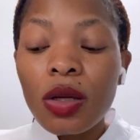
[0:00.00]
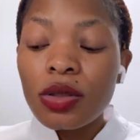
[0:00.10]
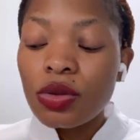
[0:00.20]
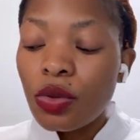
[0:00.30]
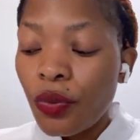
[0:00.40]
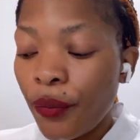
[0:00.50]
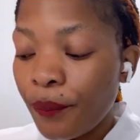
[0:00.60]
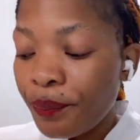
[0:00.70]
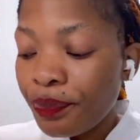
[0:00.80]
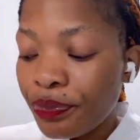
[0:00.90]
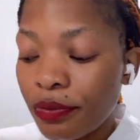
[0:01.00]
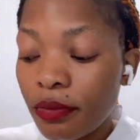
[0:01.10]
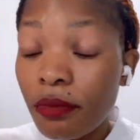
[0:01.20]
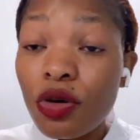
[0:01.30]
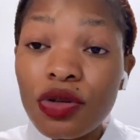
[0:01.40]
So
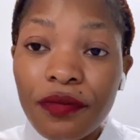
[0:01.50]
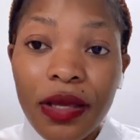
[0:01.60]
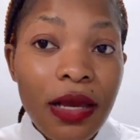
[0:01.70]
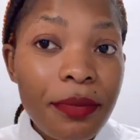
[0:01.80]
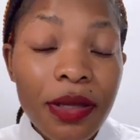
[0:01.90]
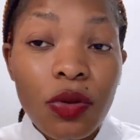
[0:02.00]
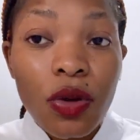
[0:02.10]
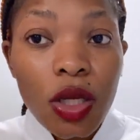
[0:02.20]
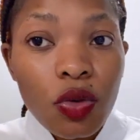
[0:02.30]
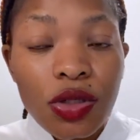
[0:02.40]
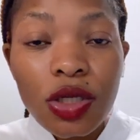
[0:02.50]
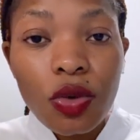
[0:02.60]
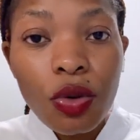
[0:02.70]
most of the company were not in